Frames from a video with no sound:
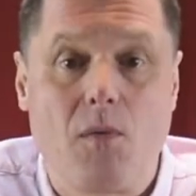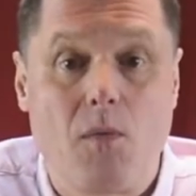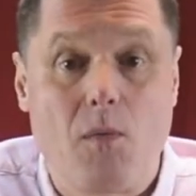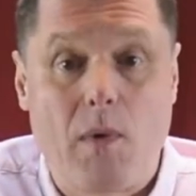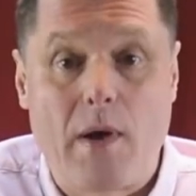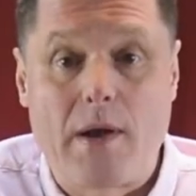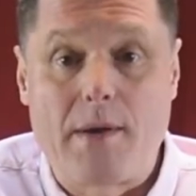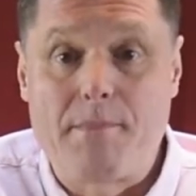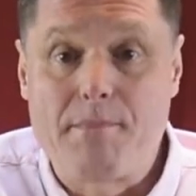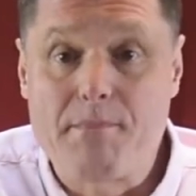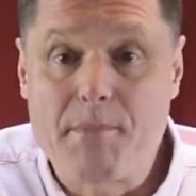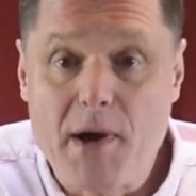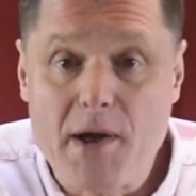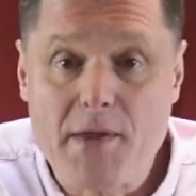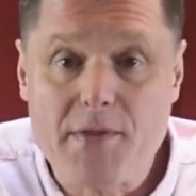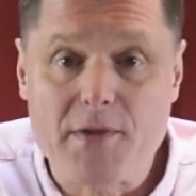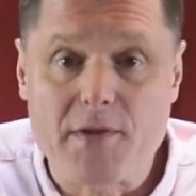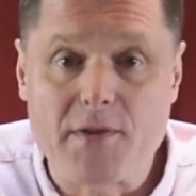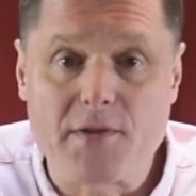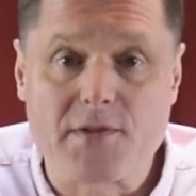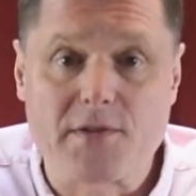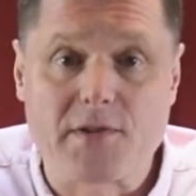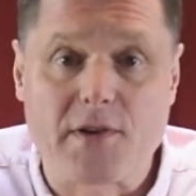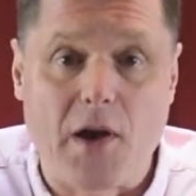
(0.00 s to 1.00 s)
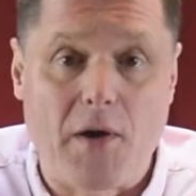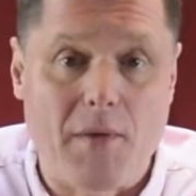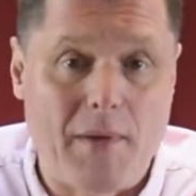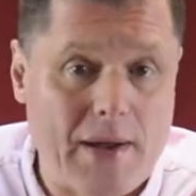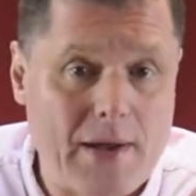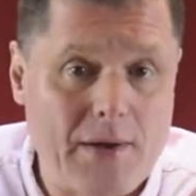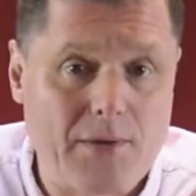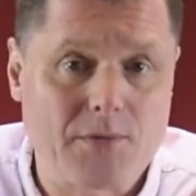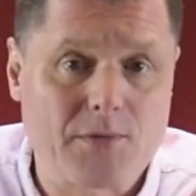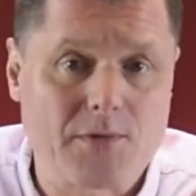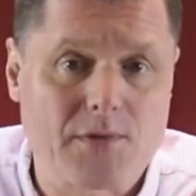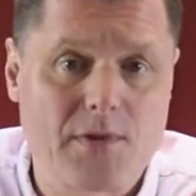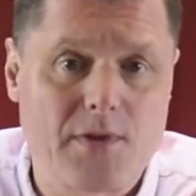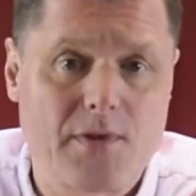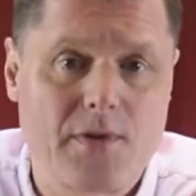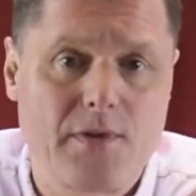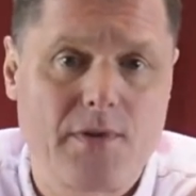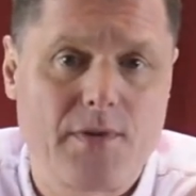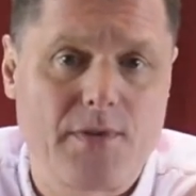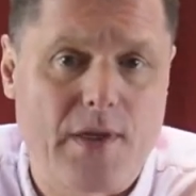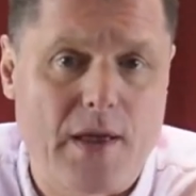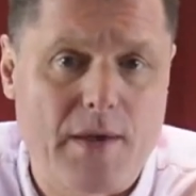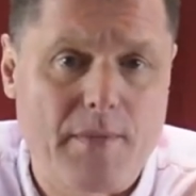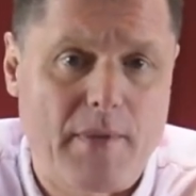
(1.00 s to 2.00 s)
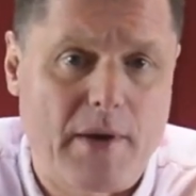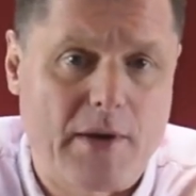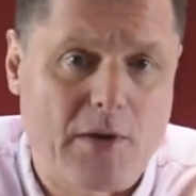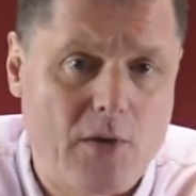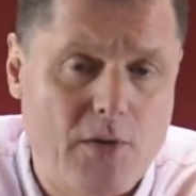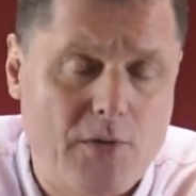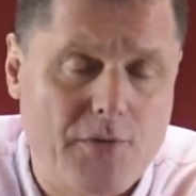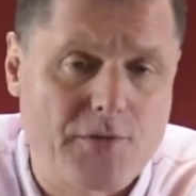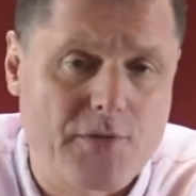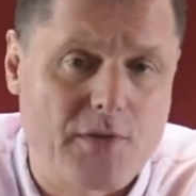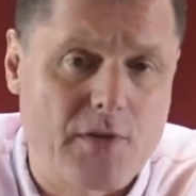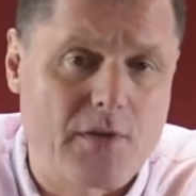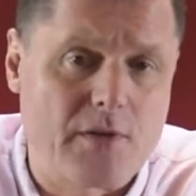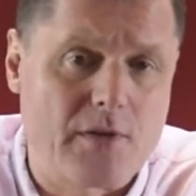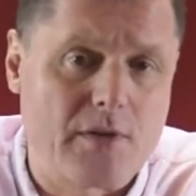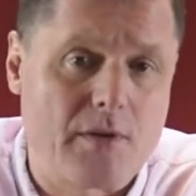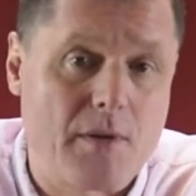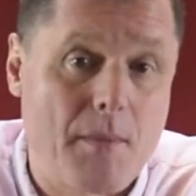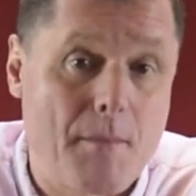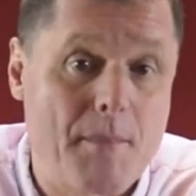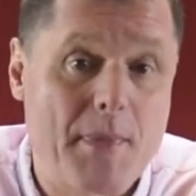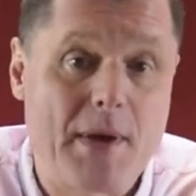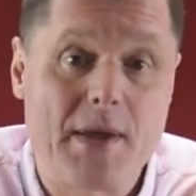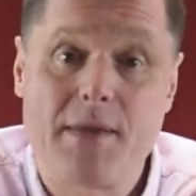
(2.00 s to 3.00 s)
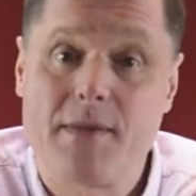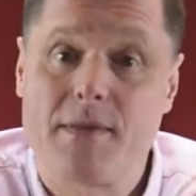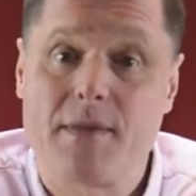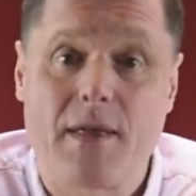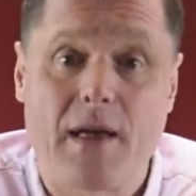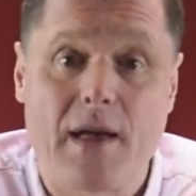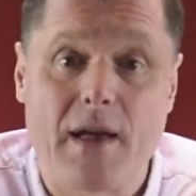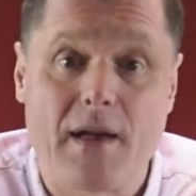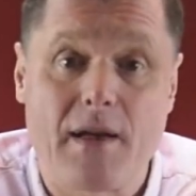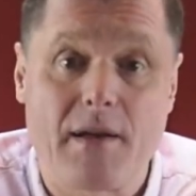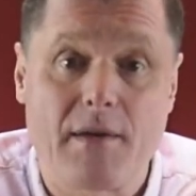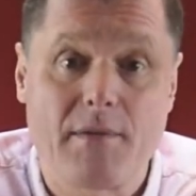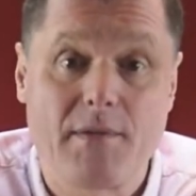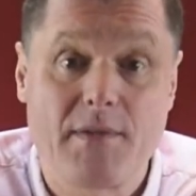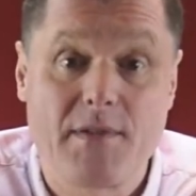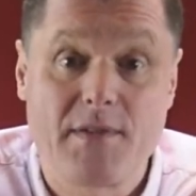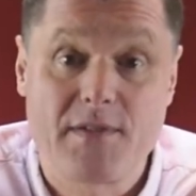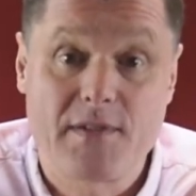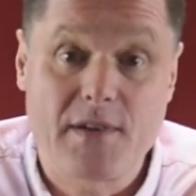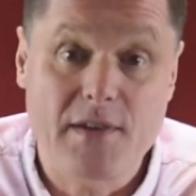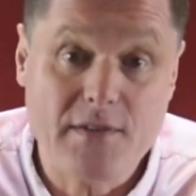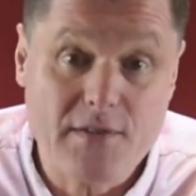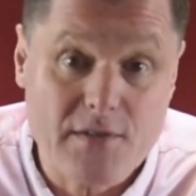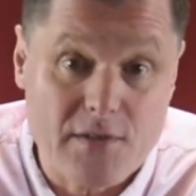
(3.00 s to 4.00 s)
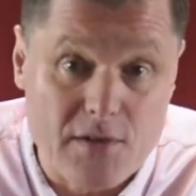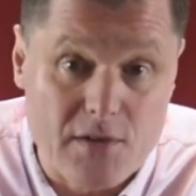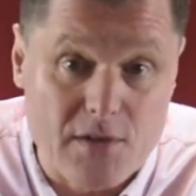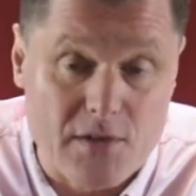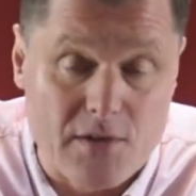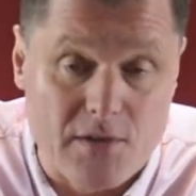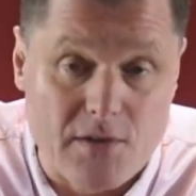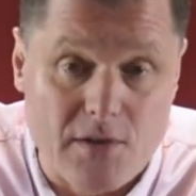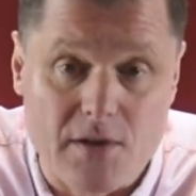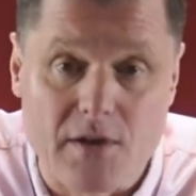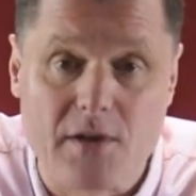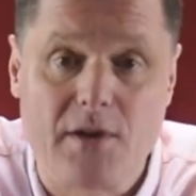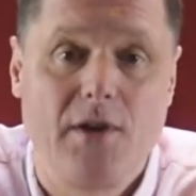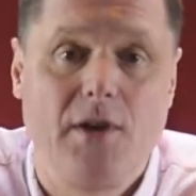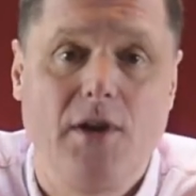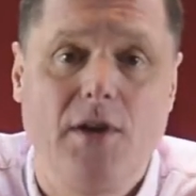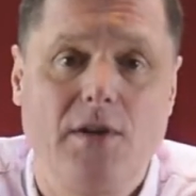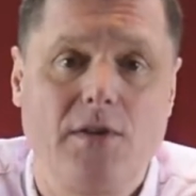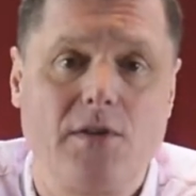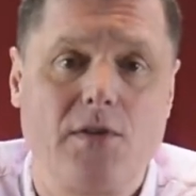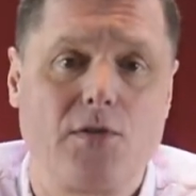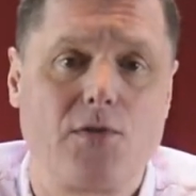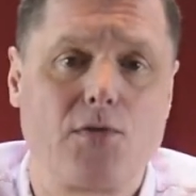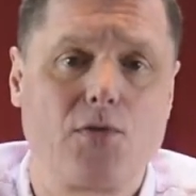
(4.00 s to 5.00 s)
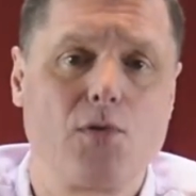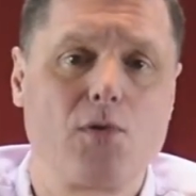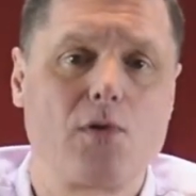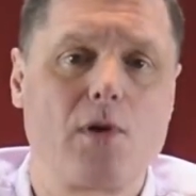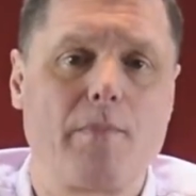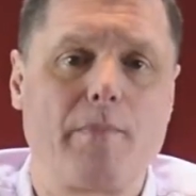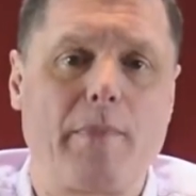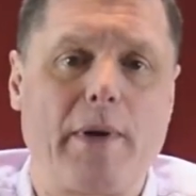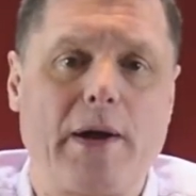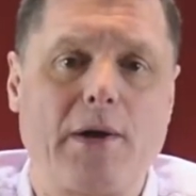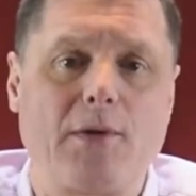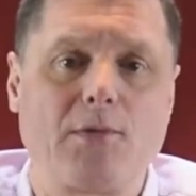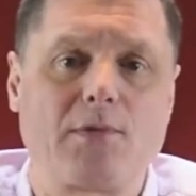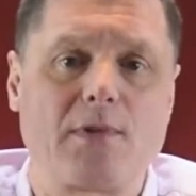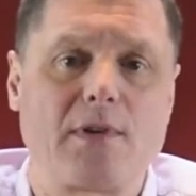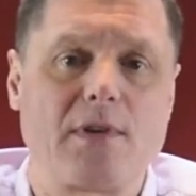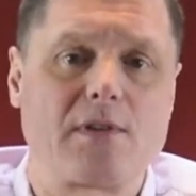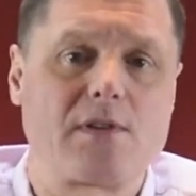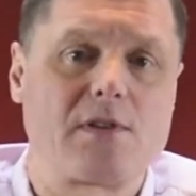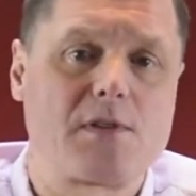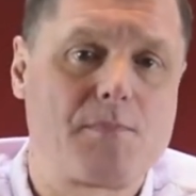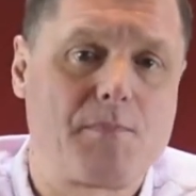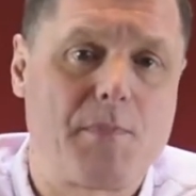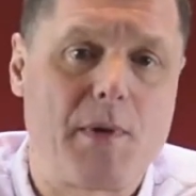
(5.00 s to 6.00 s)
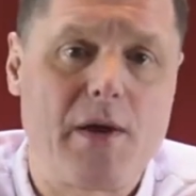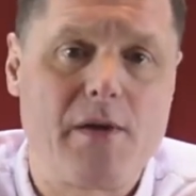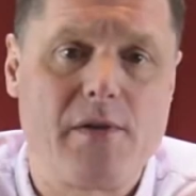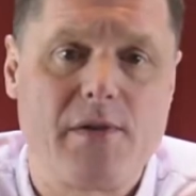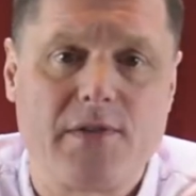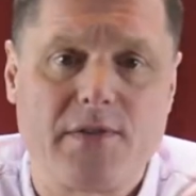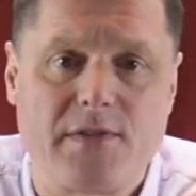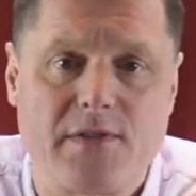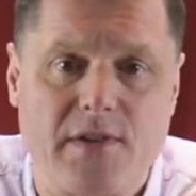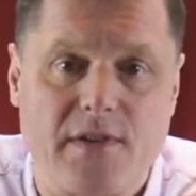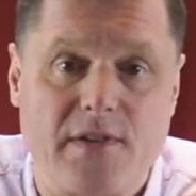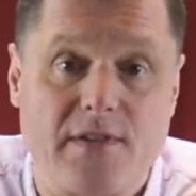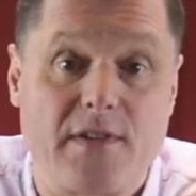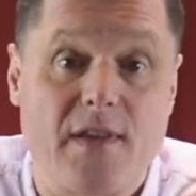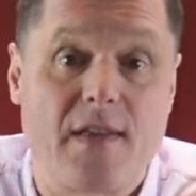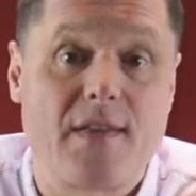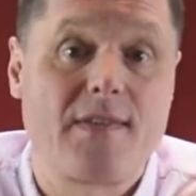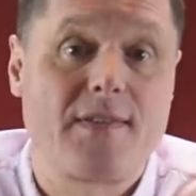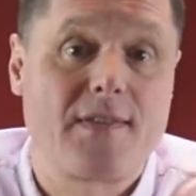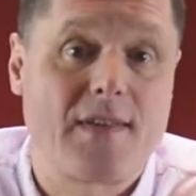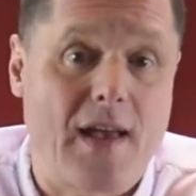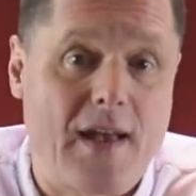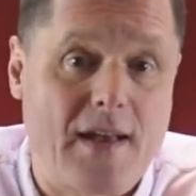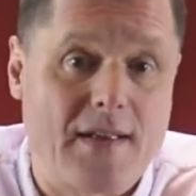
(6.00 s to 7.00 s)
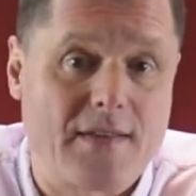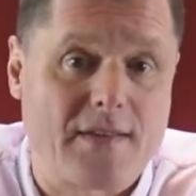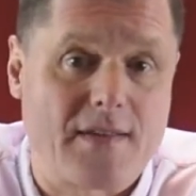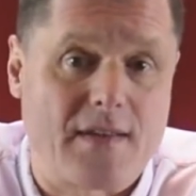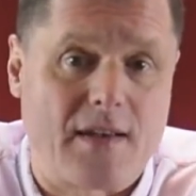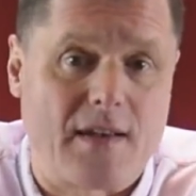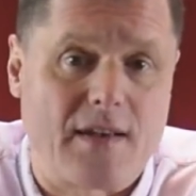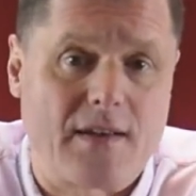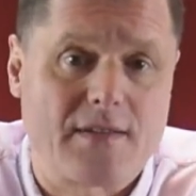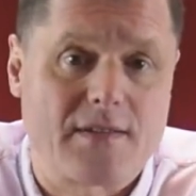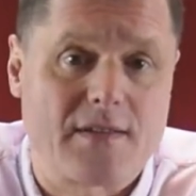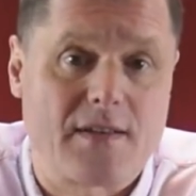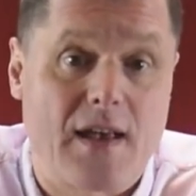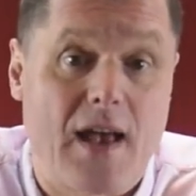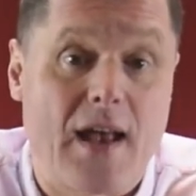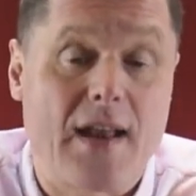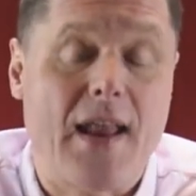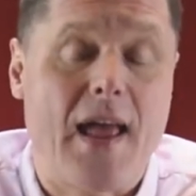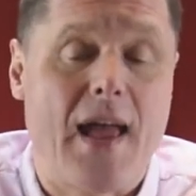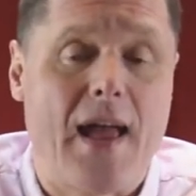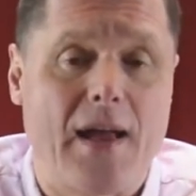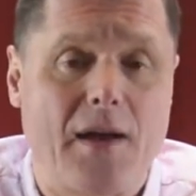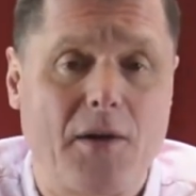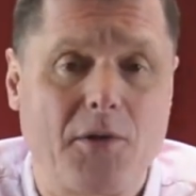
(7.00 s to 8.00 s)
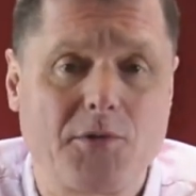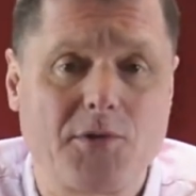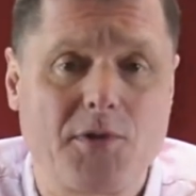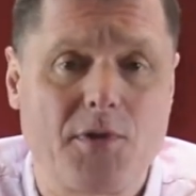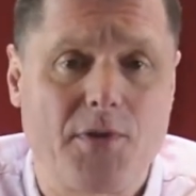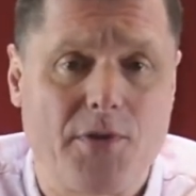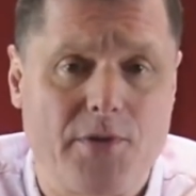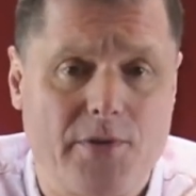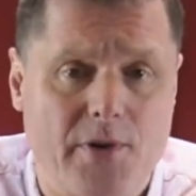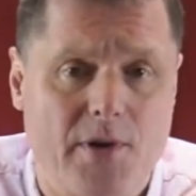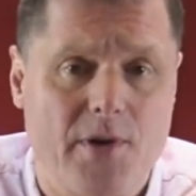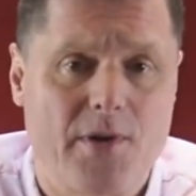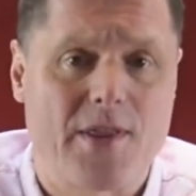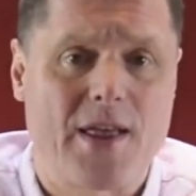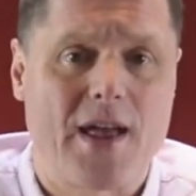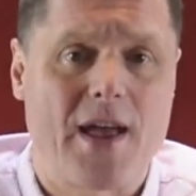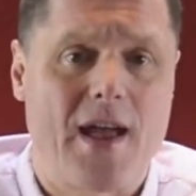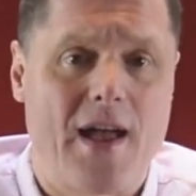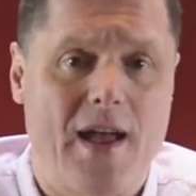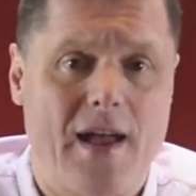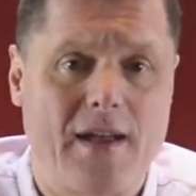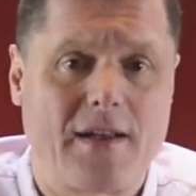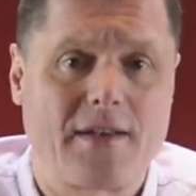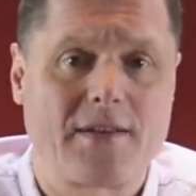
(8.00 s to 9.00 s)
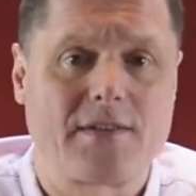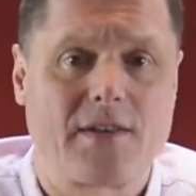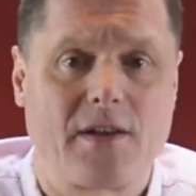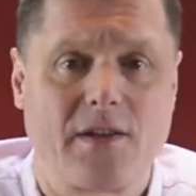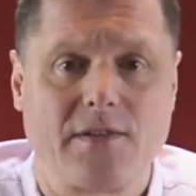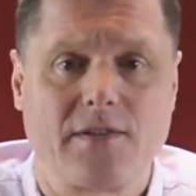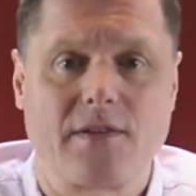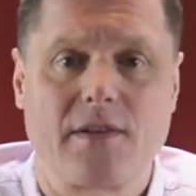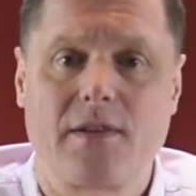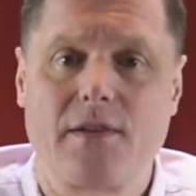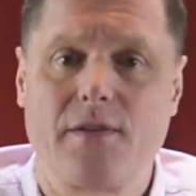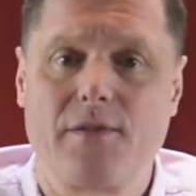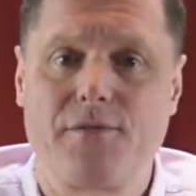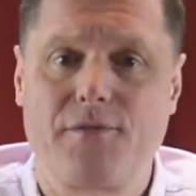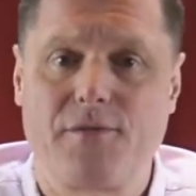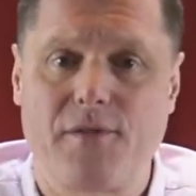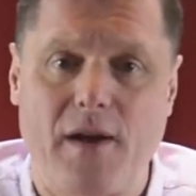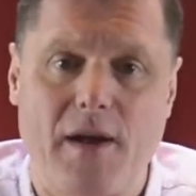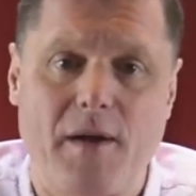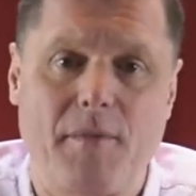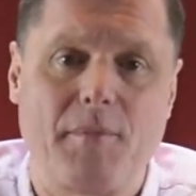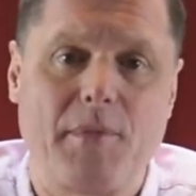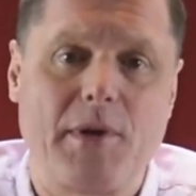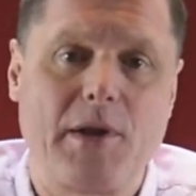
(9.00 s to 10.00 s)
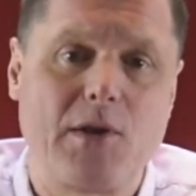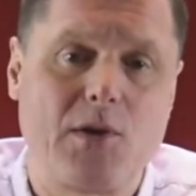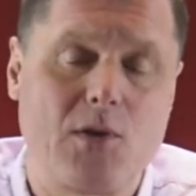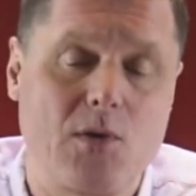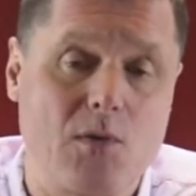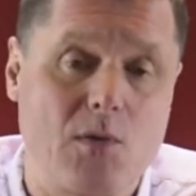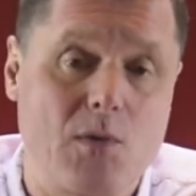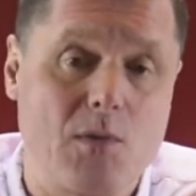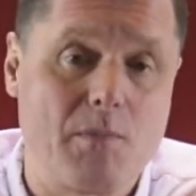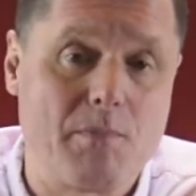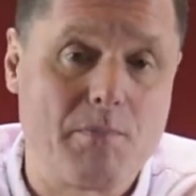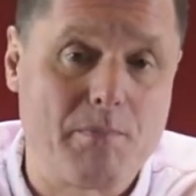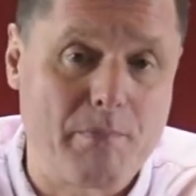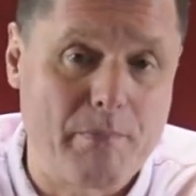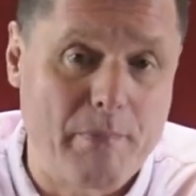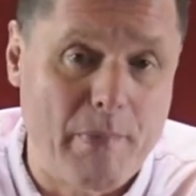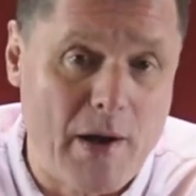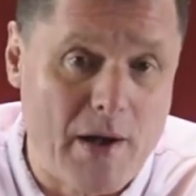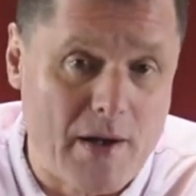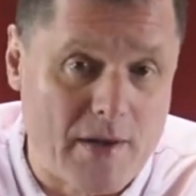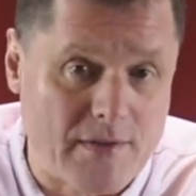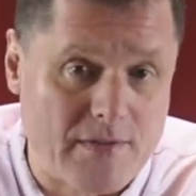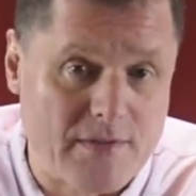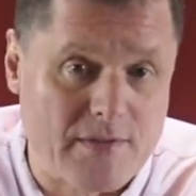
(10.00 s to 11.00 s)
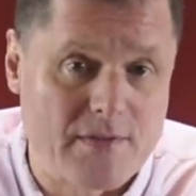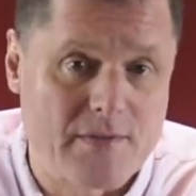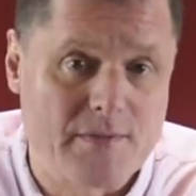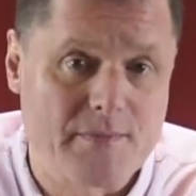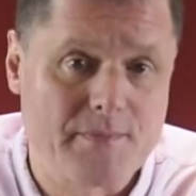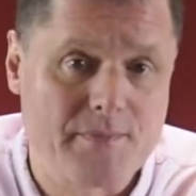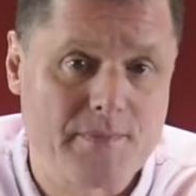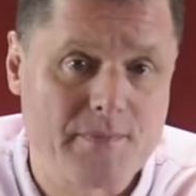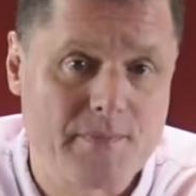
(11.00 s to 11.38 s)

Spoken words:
when mothers go out, they may often meet their sisterhood to talk about experiences, tactics, and how to throw their ex under the family court bus.